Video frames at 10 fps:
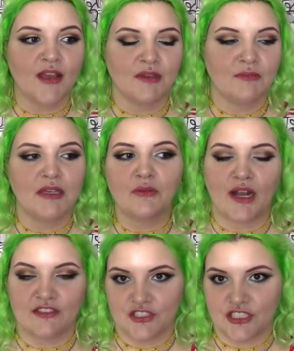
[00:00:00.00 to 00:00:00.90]
I mean,
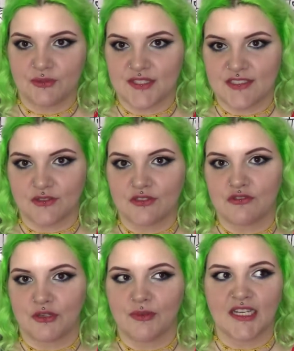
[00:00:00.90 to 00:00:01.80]
meanwhile, she was still
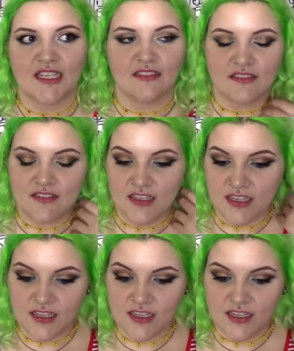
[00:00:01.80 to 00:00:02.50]
contributing